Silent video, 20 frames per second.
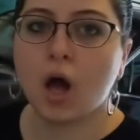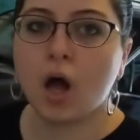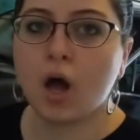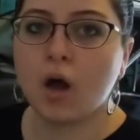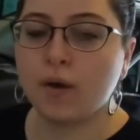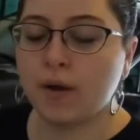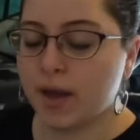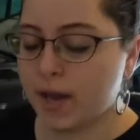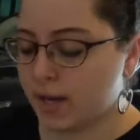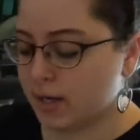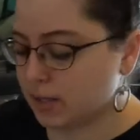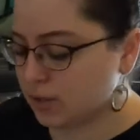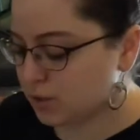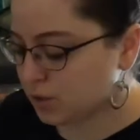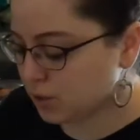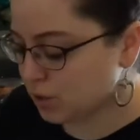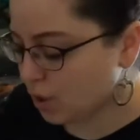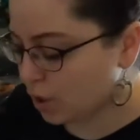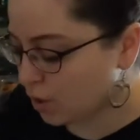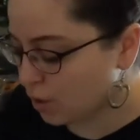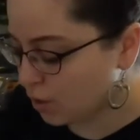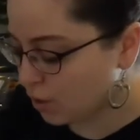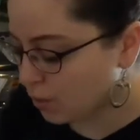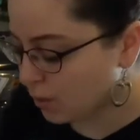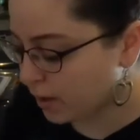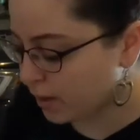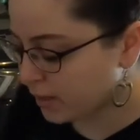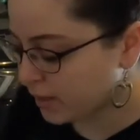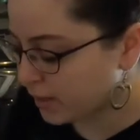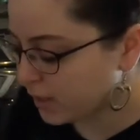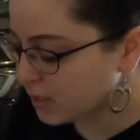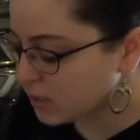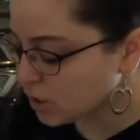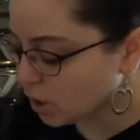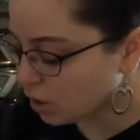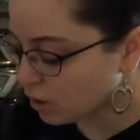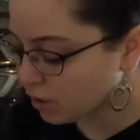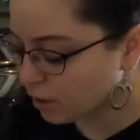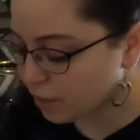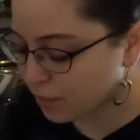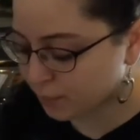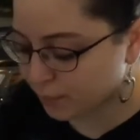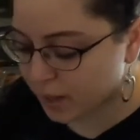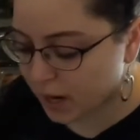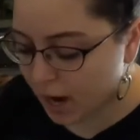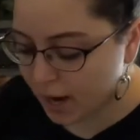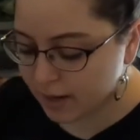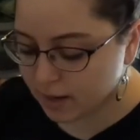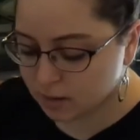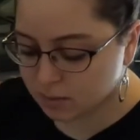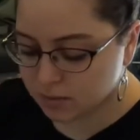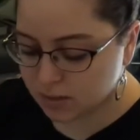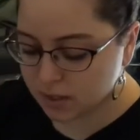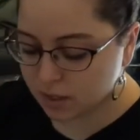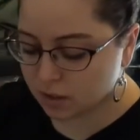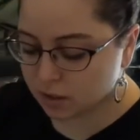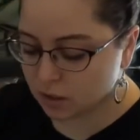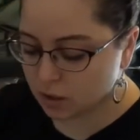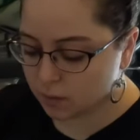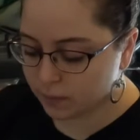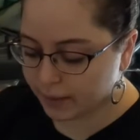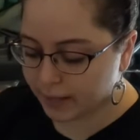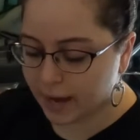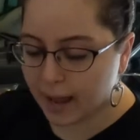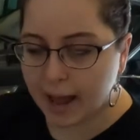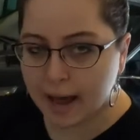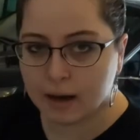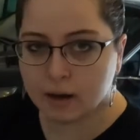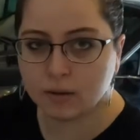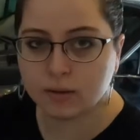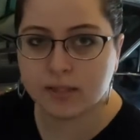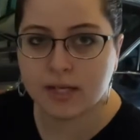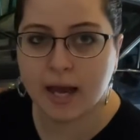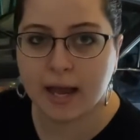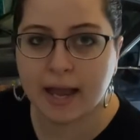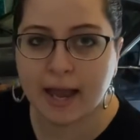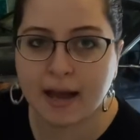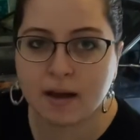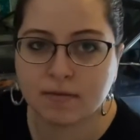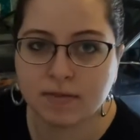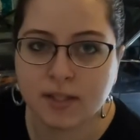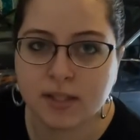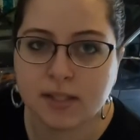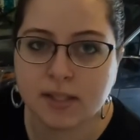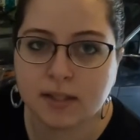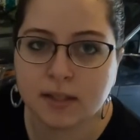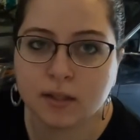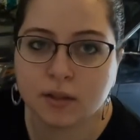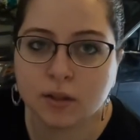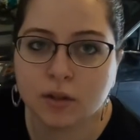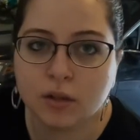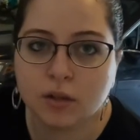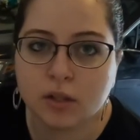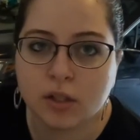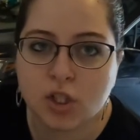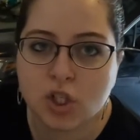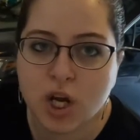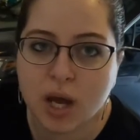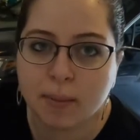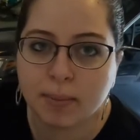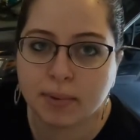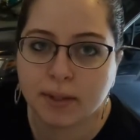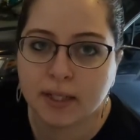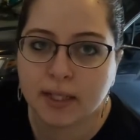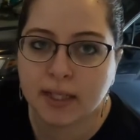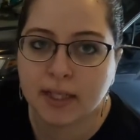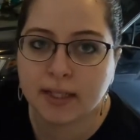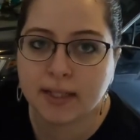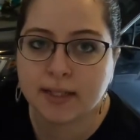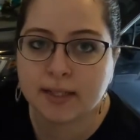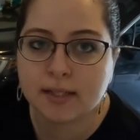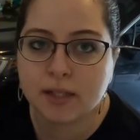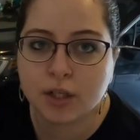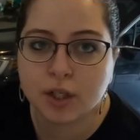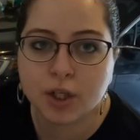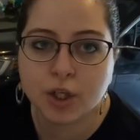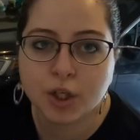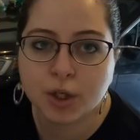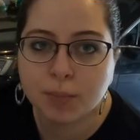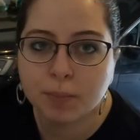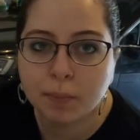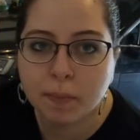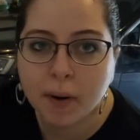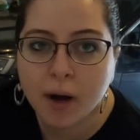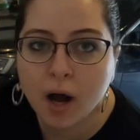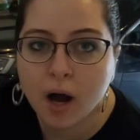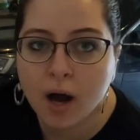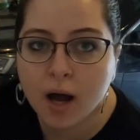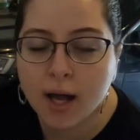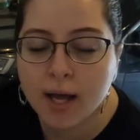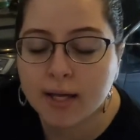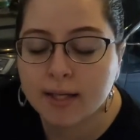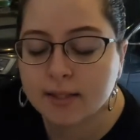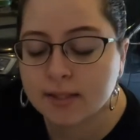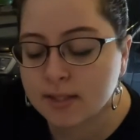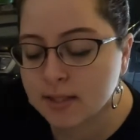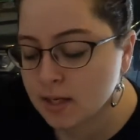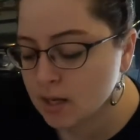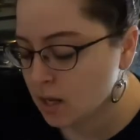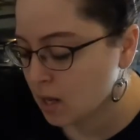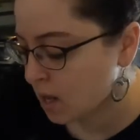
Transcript: Okay, so these are the 3 items that are going out. I have this little Japanese herb pot.